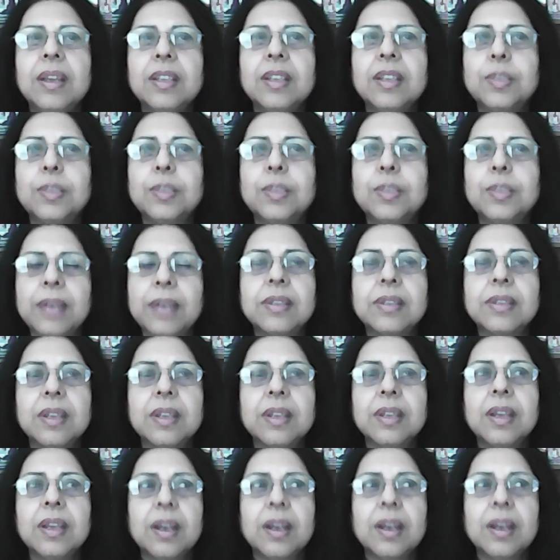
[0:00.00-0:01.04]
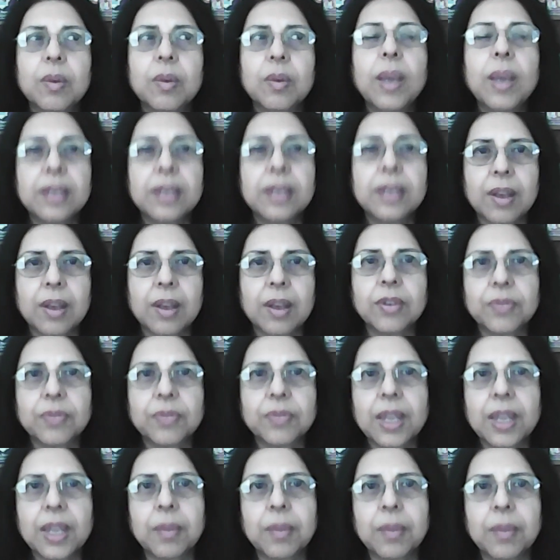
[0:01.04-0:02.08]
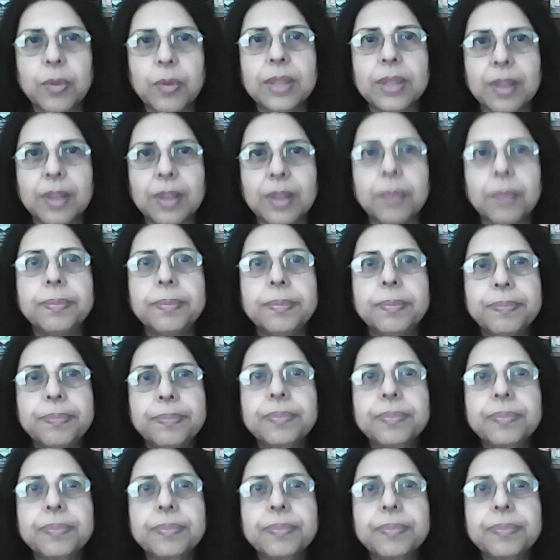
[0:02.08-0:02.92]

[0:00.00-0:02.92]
spent quite a lot of time with them